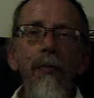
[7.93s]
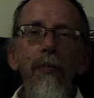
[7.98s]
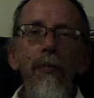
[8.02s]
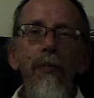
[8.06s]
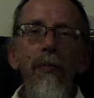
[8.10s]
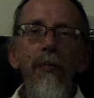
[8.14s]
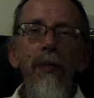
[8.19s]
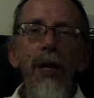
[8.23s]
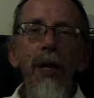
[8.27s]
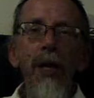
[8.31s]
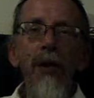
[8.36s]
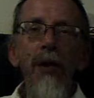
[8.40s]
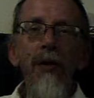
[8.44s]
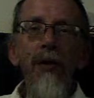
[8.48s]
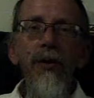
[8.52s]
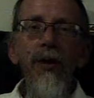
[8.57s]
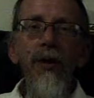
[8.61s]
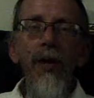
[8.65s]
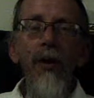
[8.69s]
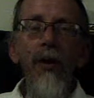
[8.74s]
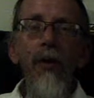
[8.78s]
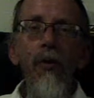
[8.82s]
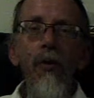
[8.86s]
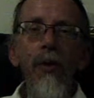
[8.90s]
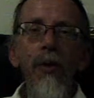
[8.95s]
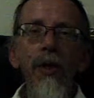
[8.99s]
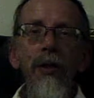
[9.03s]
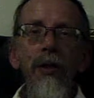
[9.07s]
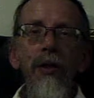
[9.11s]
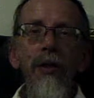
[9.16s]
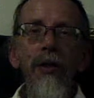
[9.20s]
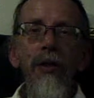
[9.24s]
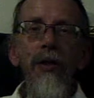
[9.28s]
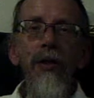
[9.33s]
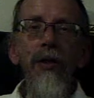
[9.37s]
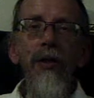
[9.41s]
because they always
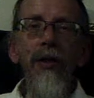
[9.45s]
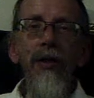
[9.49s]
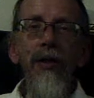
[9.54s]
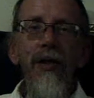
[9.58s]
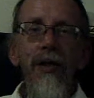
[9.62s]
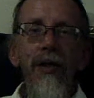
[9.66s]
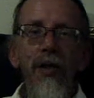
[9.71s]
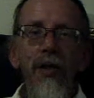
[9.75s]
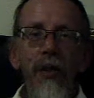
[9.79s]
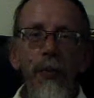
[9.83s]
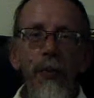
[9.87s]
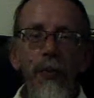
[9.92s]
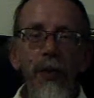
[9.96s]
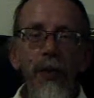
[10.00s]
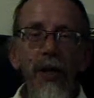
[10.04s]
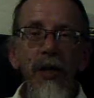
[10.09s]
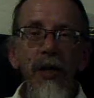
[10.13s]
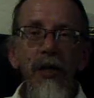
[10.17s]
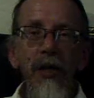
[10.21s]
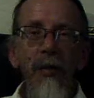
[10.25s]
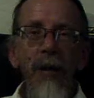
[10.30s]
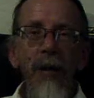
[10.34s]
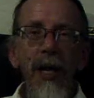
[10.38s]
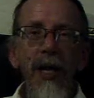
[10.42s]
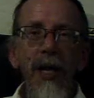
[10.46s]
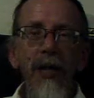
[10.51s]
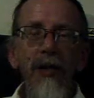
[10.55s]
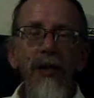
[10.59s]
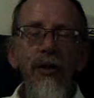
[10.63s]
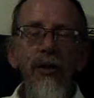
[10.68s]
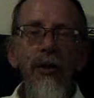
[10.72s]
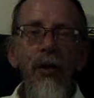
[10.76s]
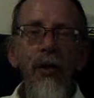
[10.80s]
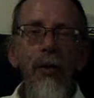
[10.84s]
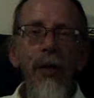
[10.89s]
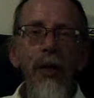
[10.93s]
spring to mind
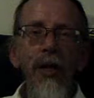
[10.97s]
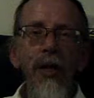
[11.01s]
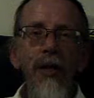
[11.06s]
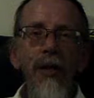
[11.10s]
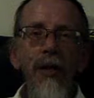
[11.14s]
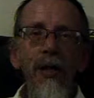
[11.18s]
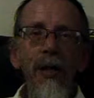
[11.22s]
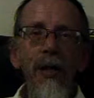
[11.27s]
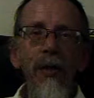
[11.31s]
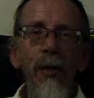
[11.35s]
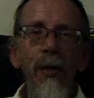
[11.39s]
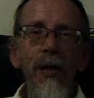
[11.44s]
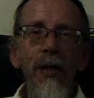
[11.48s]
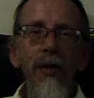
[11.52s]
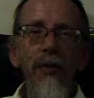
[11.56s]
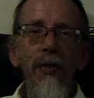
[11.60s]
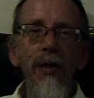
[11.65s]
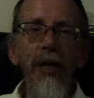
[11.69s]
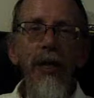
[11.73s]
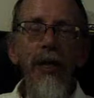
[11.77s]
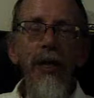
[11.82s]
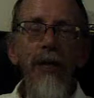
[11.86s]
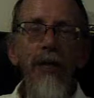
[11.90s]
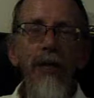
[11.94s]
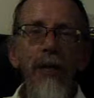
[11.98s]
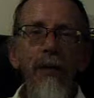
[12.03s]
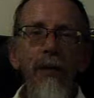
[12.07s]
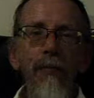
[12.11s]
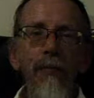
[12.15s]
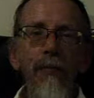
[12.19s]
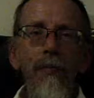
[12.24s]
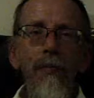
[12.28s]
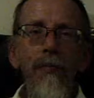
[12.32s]
so easily when you need them,